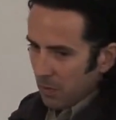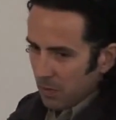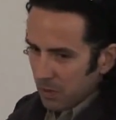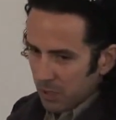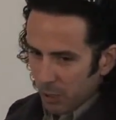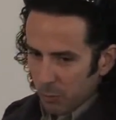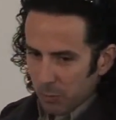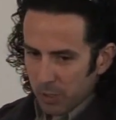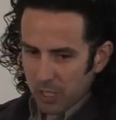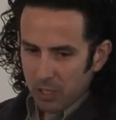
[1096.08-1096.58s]

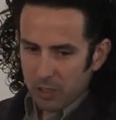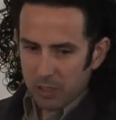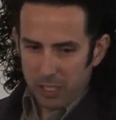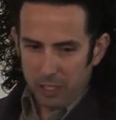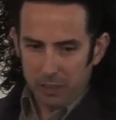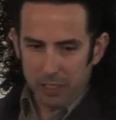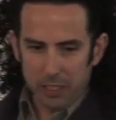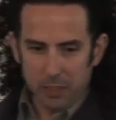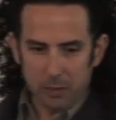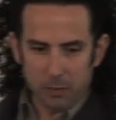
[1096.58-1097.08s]
So we're not
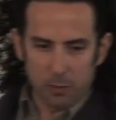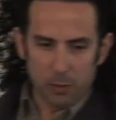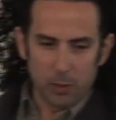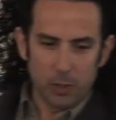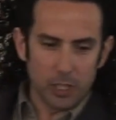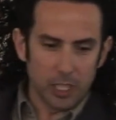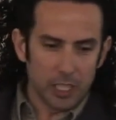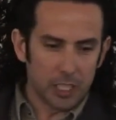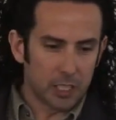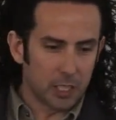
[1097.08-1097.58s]
going
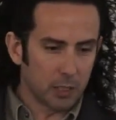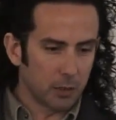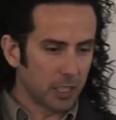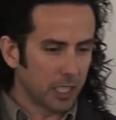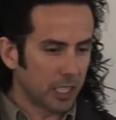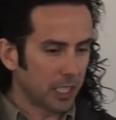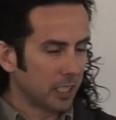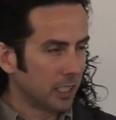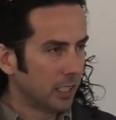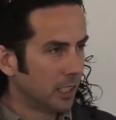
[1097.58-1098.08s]
through and
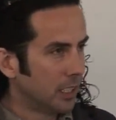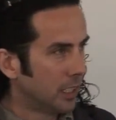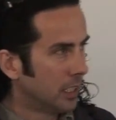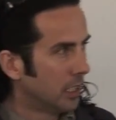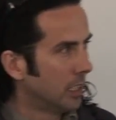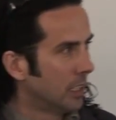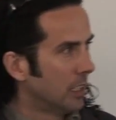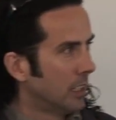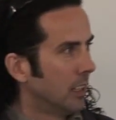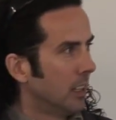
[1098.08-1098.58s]
doing,
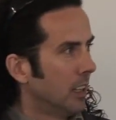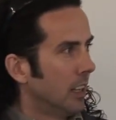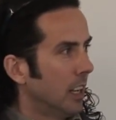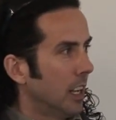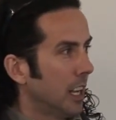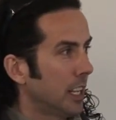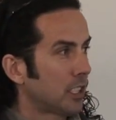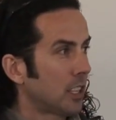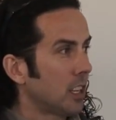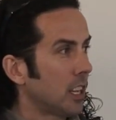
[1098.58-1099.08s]

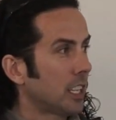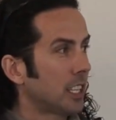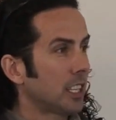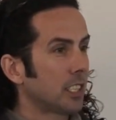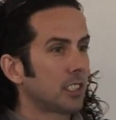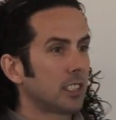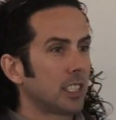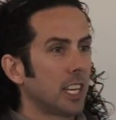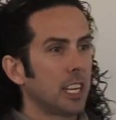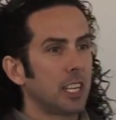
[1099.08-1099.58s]
it's like
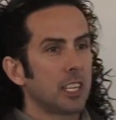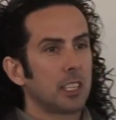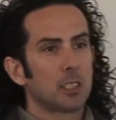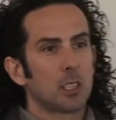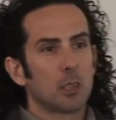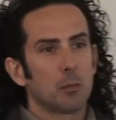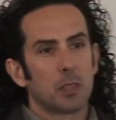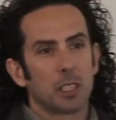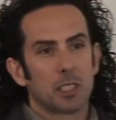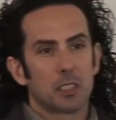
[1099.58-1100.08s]
extending
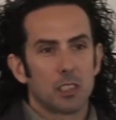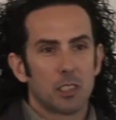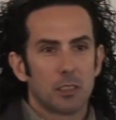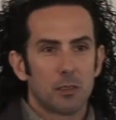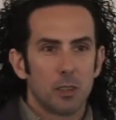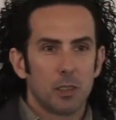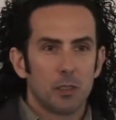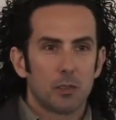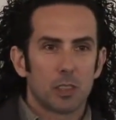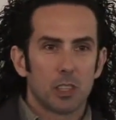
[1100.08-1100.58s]
something. So
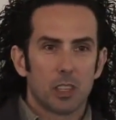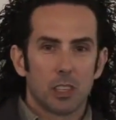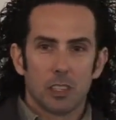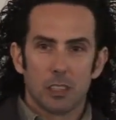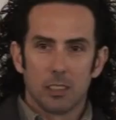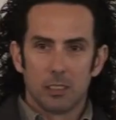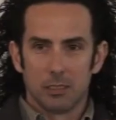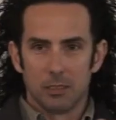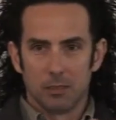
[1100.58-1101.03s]
if you've got,